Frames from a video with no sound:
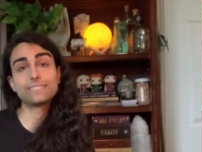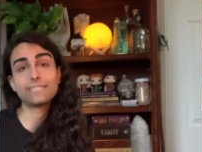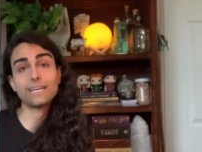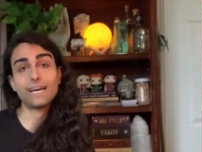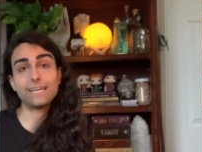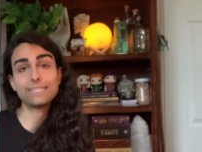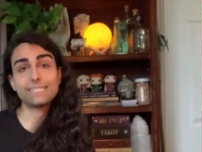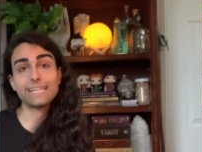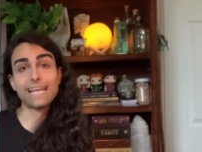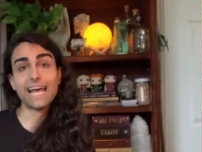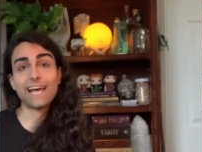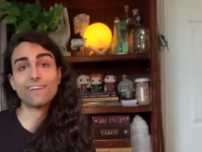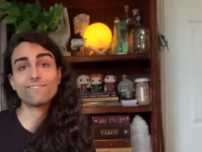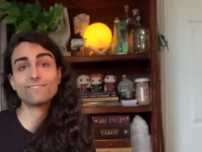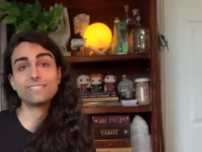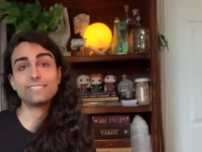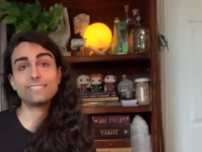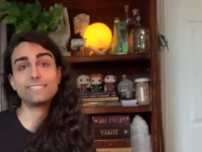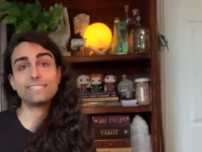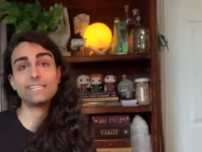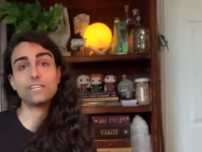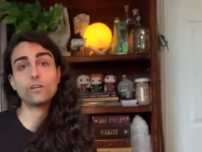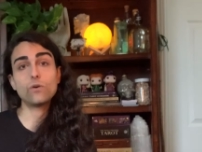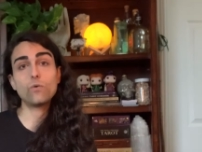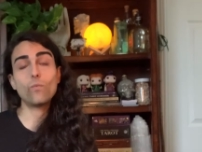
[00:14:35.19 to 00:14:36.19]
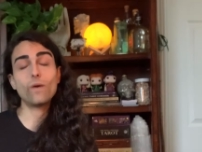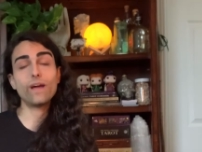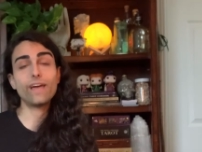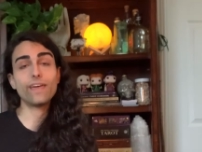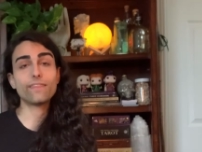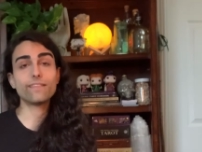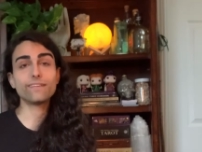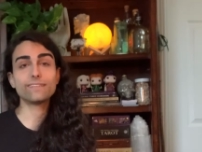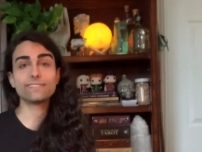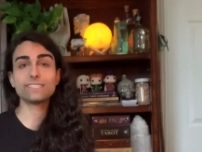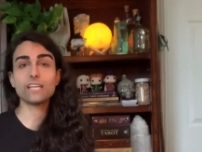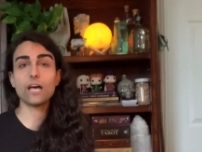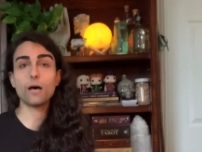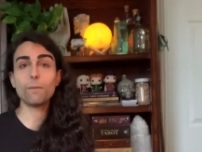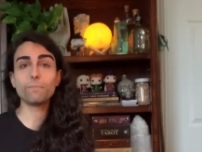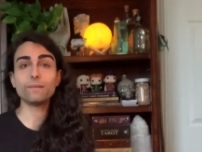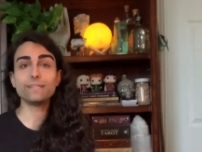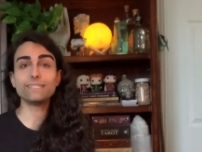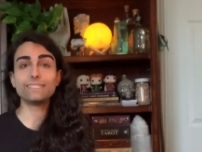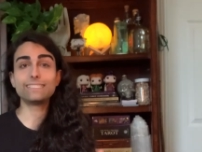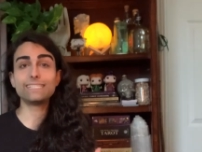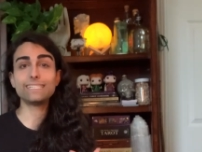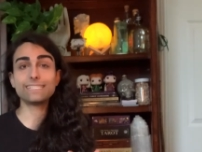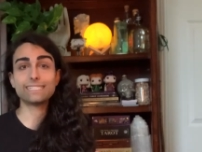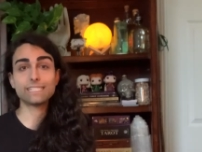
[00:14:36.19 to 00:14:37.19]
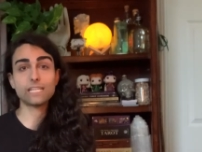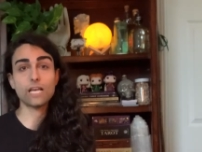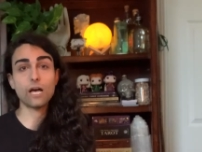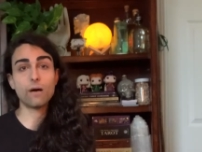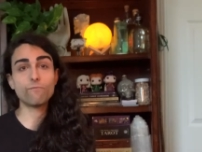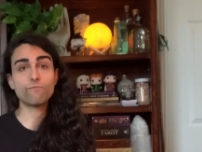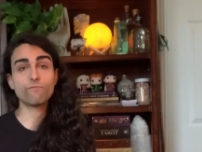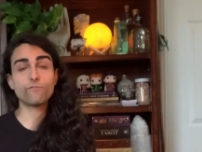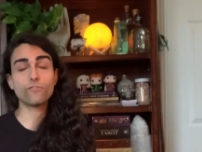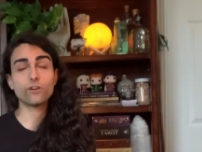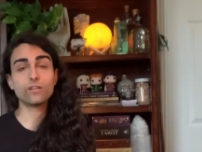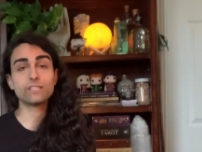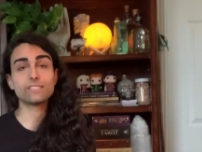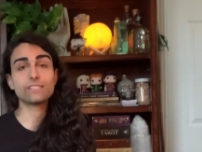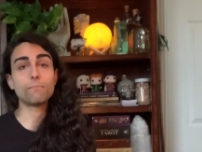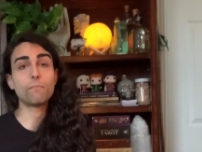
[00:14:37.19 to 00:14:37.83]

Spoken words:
does have to deal with some discomfort,